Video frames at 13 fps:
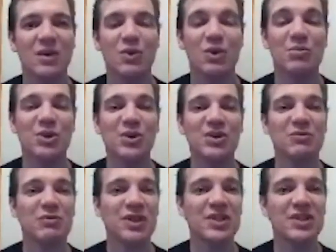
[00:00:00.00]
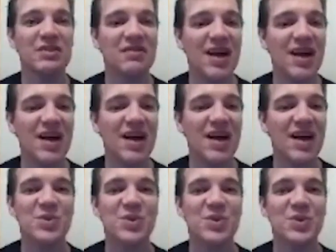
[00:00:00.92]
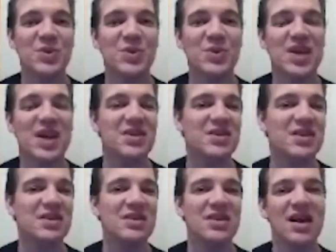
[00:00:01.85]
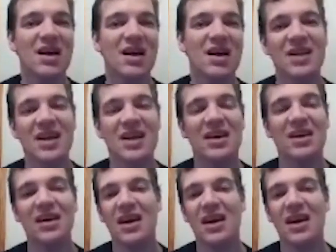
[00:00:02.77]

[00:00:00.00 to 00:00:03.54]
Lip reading: We're building really fast. We have 2 testnets live today.